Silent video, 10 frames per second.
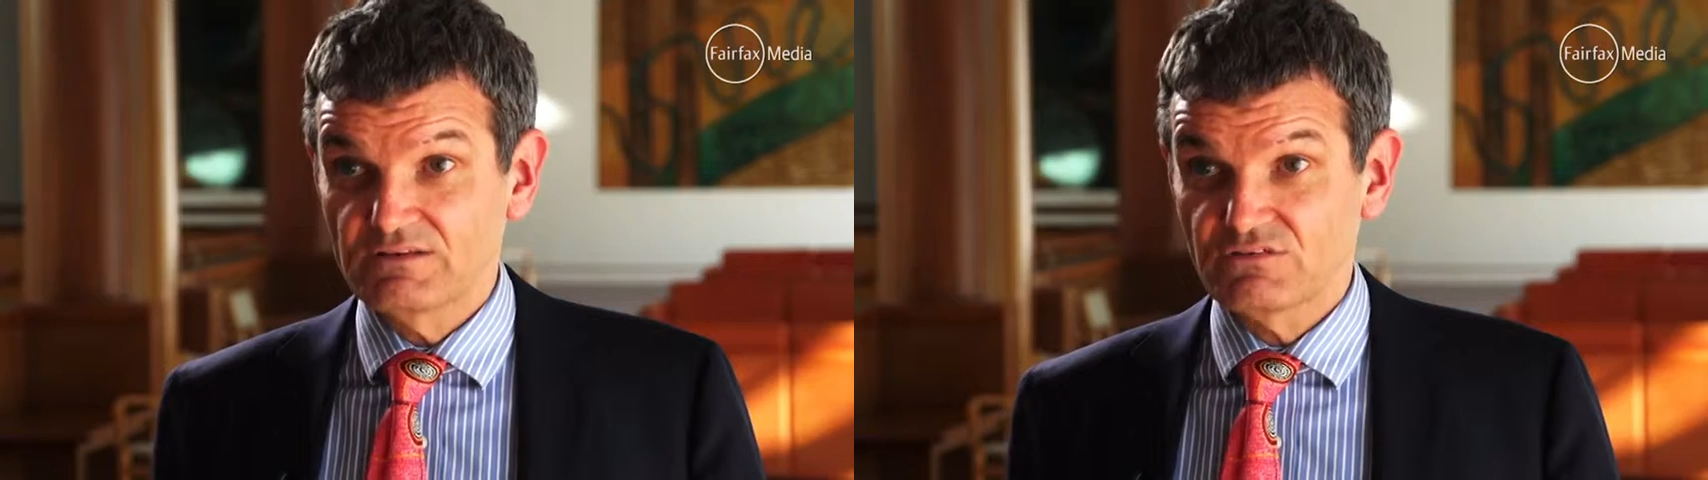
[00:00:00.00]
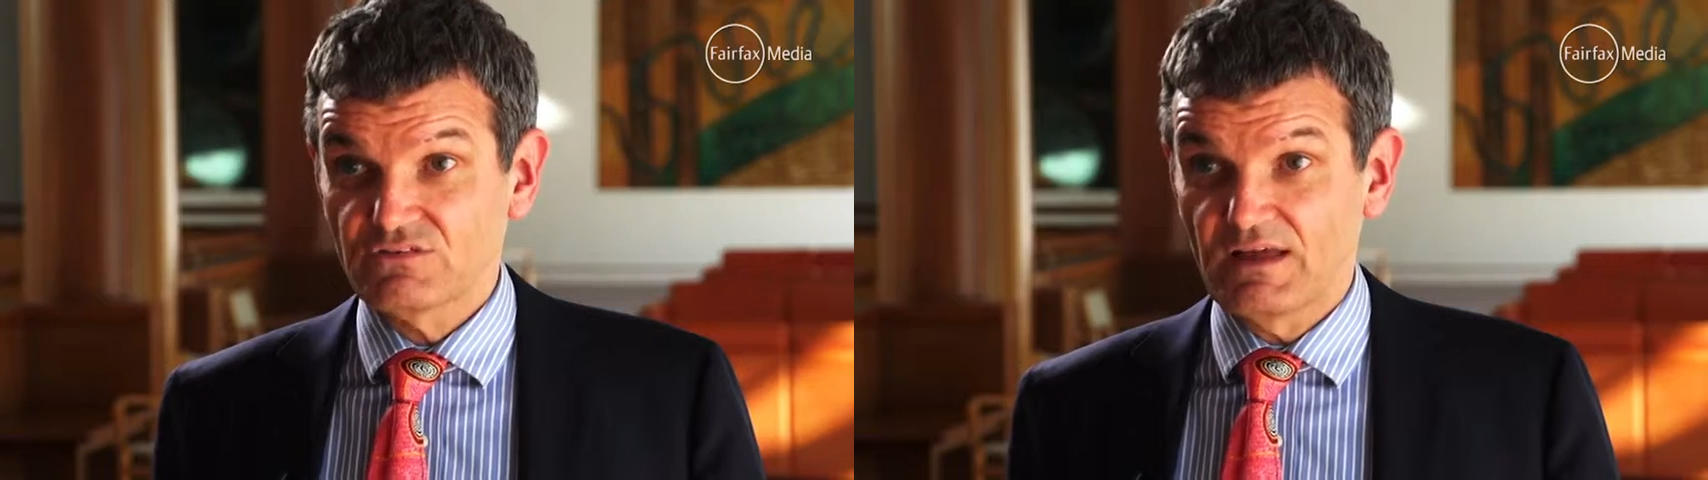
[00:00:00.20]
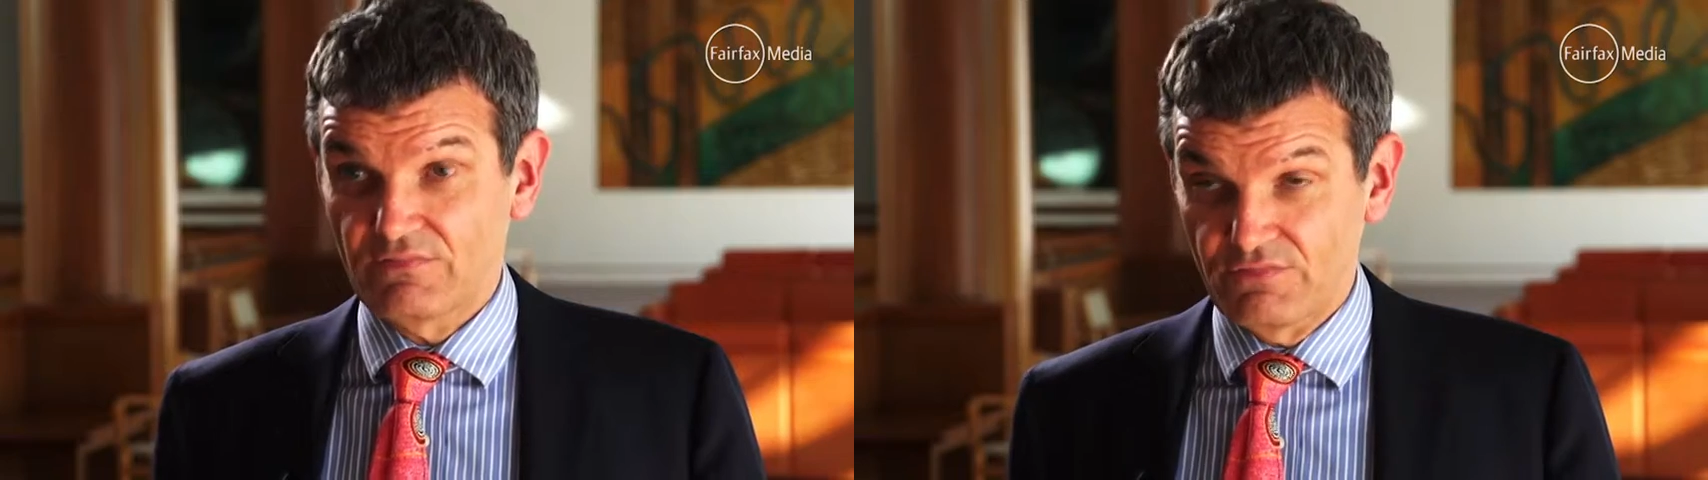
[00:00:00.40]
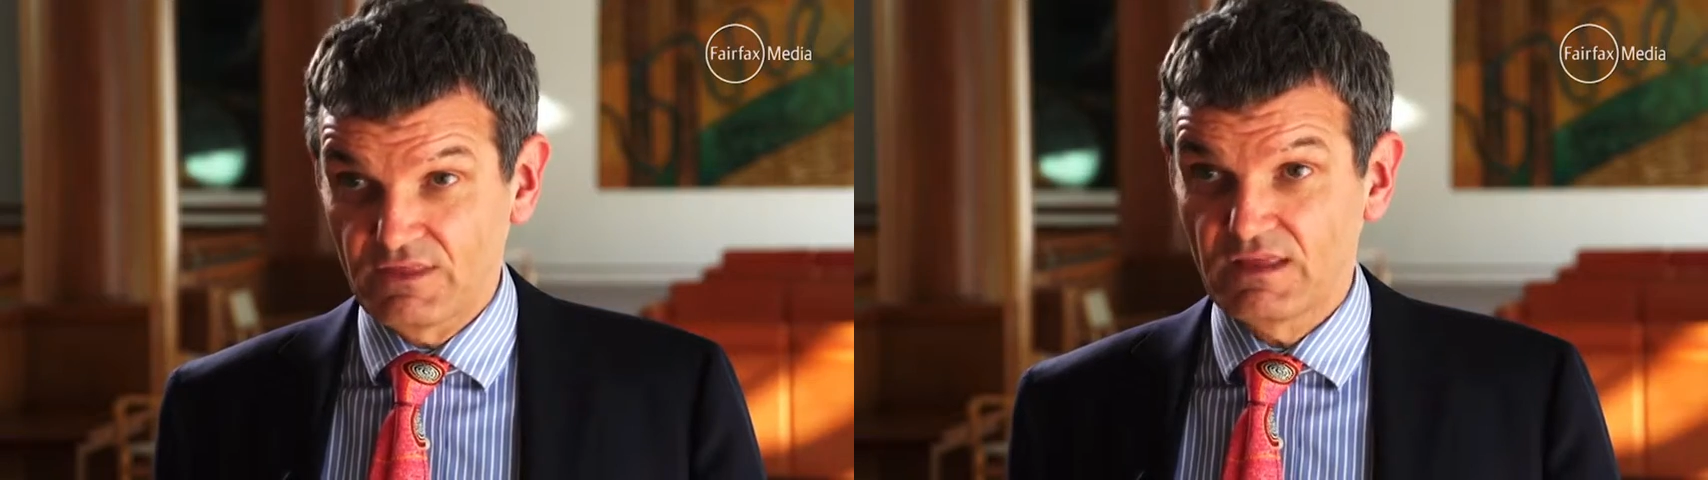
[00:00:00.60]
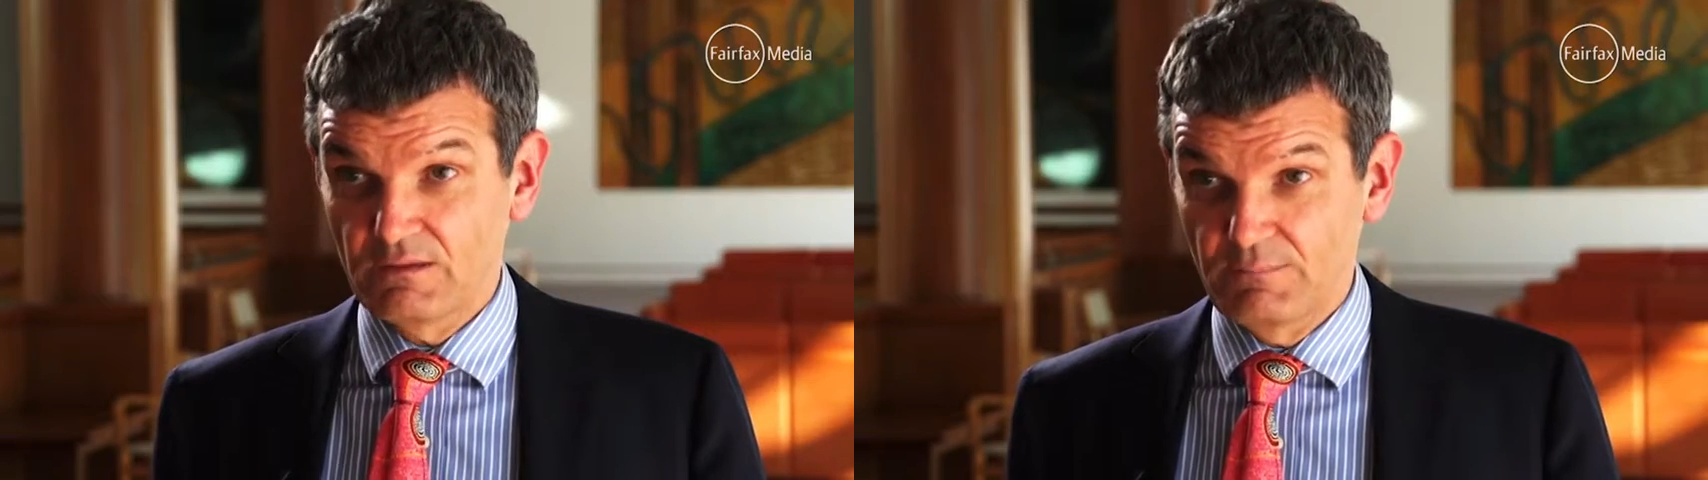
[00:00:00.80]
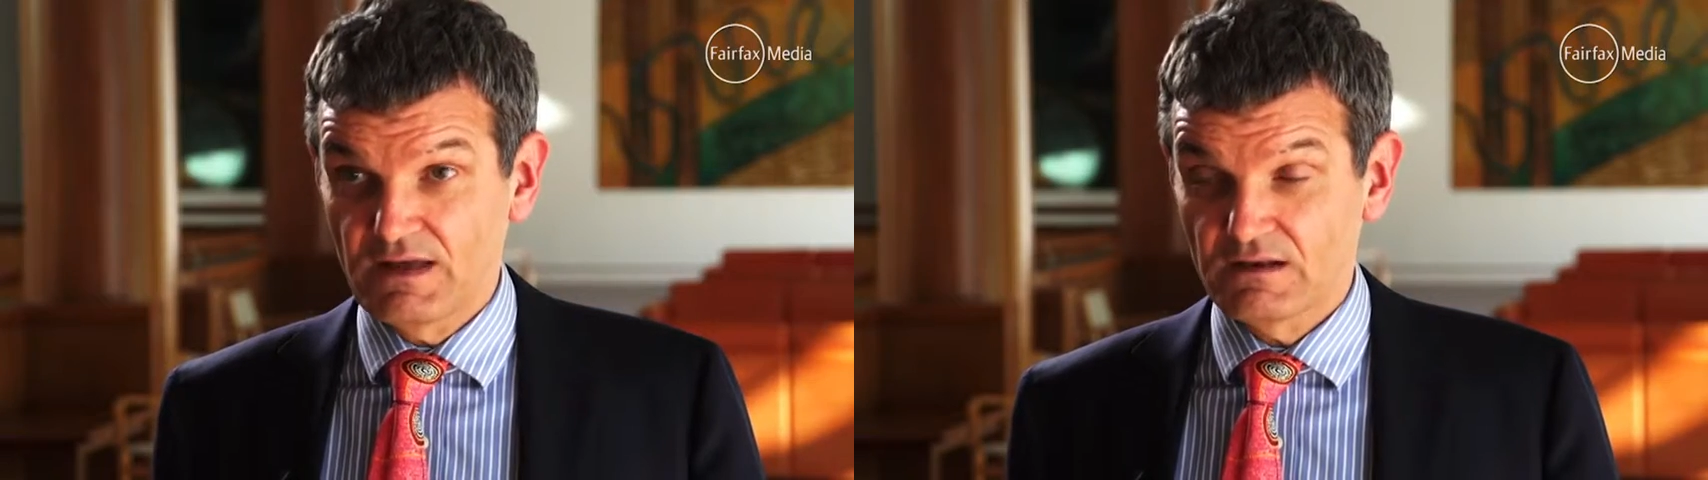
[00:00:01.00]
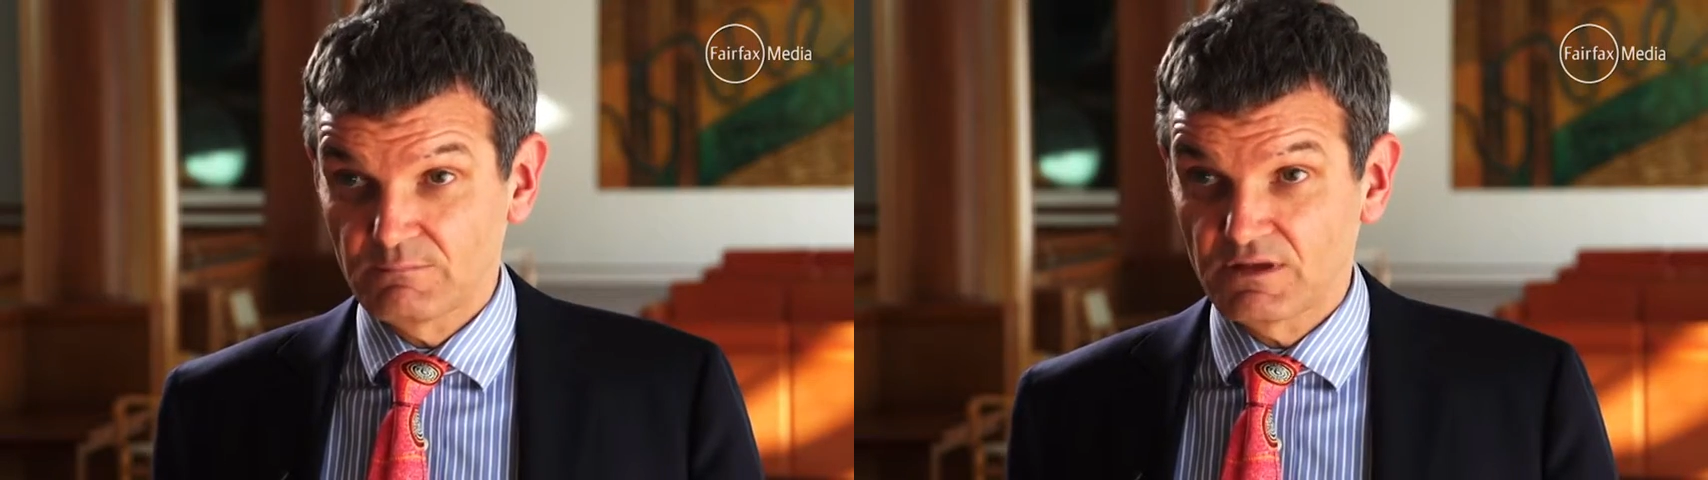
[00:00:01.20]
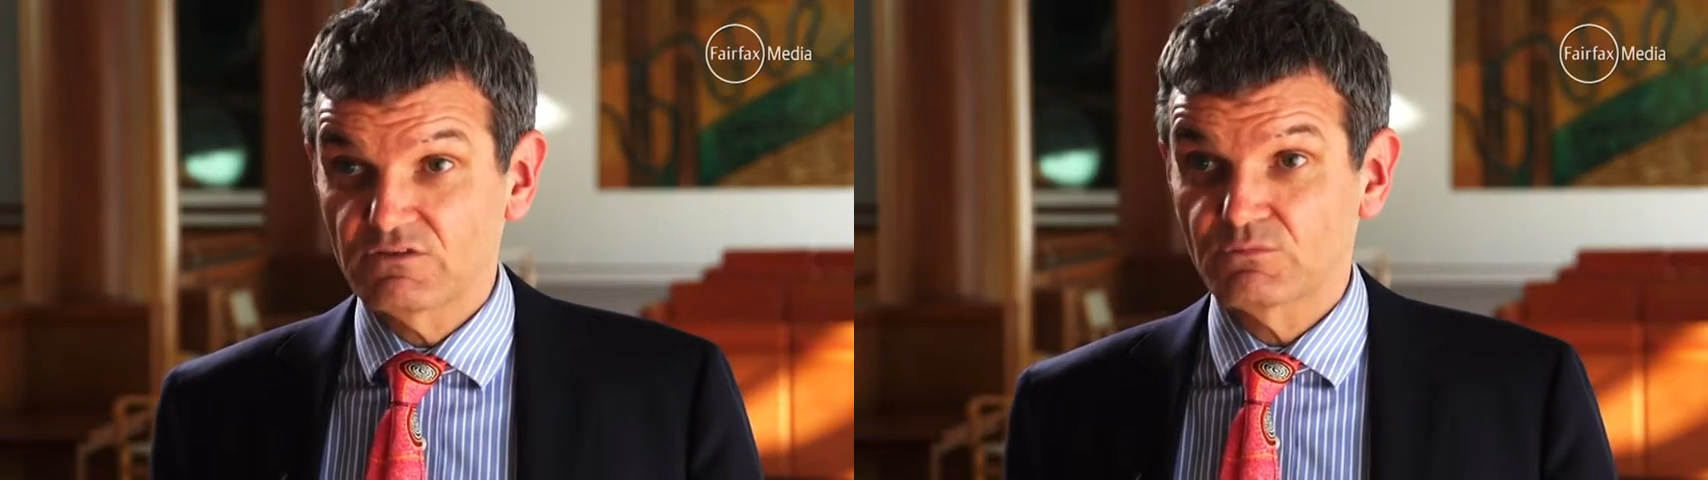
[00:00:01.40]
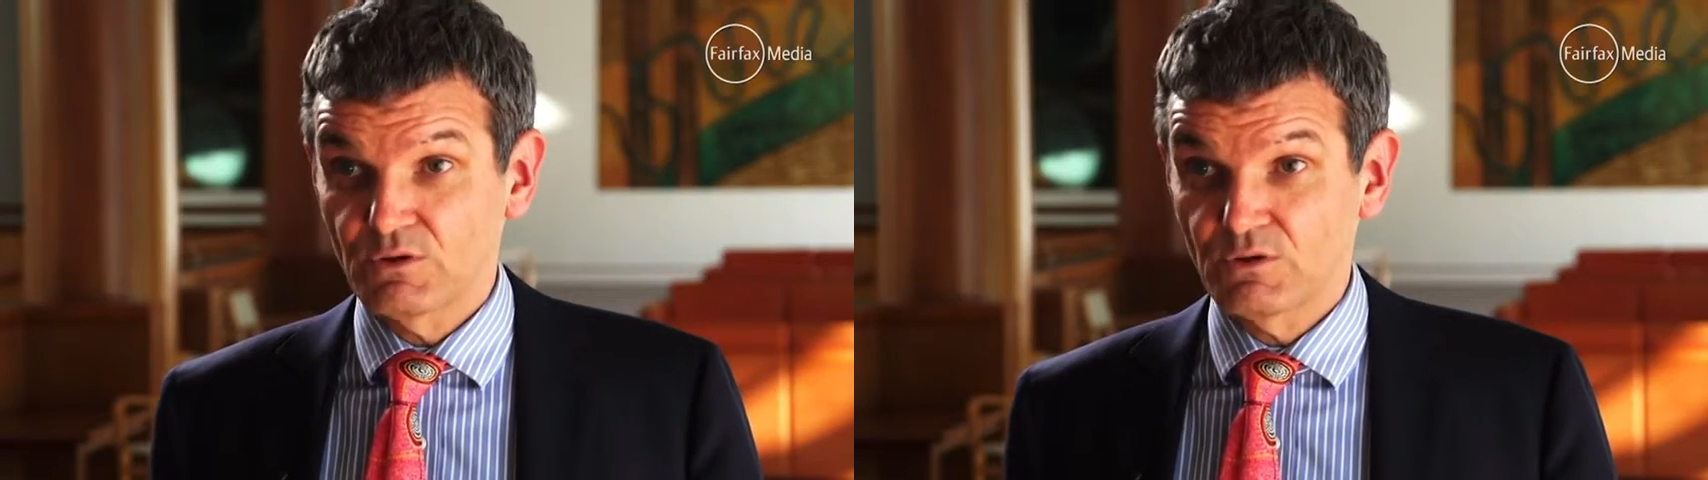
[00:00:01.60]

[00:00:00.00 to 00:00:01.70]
to start thinking about it because